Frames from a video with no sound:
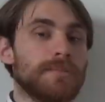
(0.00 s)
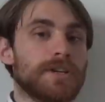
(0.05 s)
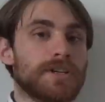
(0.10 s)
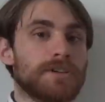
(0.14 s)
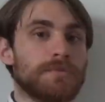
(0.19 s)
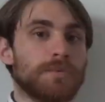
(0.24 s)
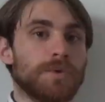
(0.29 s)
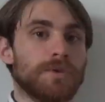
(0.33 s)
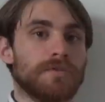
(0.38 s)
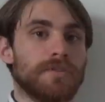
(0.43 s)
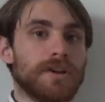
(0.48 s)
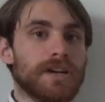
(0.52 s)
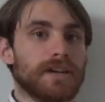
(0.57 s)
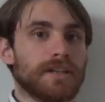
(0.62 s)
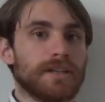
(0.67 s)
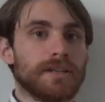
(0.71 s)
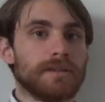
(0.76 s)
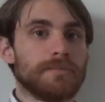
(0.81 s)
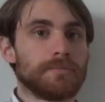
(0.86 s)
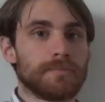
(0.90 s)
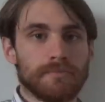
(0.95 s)
much more
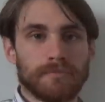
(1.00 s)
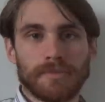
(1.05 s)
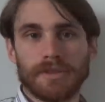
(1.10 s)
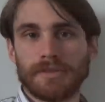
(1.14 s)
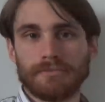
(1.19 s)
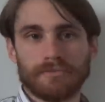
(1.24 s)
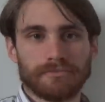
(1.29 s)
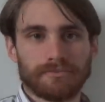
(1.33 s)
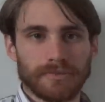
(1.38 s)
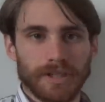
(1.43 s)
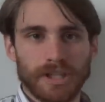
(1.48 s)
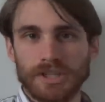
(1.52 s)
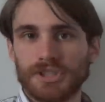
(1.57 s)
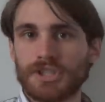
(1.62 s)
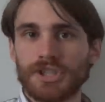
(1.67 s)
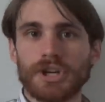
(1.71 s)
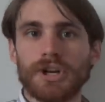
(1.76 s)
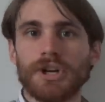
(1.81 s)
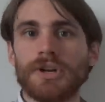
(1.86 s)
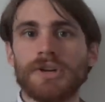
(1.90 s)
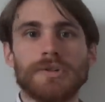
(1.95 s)
readily, a
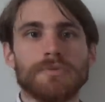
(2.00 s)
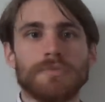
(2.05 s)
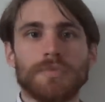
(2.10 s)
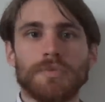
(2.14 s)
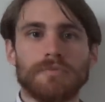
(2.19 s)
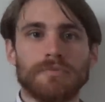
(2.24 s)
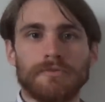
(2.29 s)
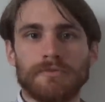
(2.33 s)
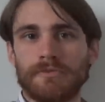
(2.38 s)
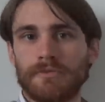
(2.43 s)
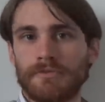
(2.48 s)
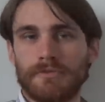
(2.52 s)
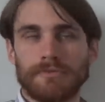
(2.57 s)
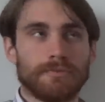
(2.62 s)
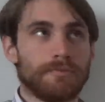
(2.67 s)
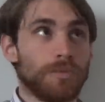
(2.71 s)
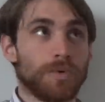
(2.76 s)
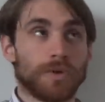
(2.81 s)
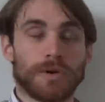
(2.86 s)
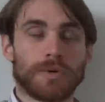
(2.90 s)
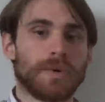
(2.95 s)
turn
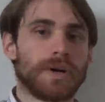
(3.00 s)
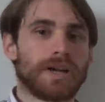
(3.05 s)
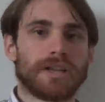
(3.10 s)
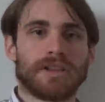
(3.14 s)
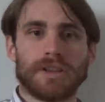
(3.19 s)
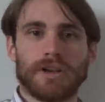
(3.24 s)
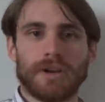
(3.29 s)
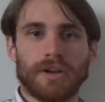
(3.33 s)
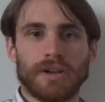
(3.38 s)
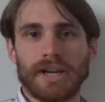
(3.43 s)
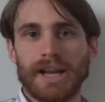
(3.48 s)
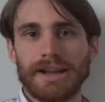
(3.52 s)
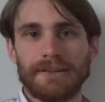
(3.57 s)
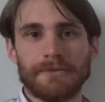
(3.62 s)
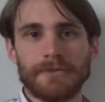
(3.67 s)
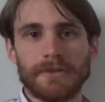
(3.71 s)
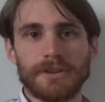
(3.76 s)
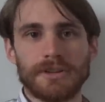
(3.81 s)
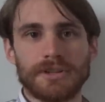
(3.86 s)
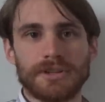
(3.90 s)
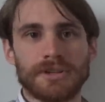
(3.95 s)
more quickly on
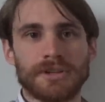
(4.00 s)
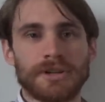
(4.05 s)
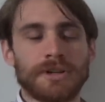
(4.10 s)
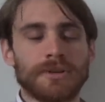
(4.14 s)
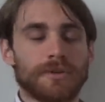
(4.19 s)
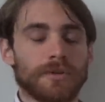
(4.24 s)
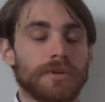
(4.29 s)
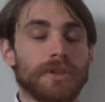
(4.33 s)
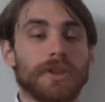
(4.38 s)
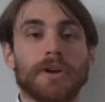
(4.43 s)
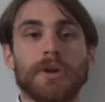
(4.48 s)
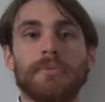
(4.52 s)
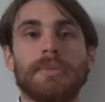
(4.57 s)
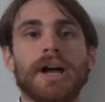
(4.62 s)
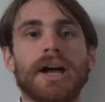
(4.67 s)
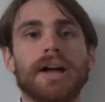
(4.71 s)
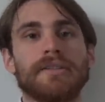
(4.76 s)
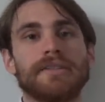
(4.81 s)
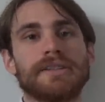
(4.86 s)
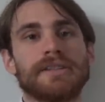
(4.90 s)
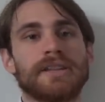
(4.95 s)
average, or
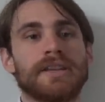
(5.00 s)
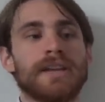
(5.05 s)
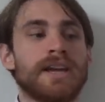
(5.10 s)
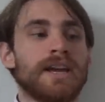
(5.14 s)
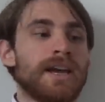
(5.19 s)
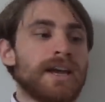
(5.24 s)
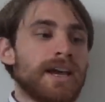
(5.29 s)
thereabouts.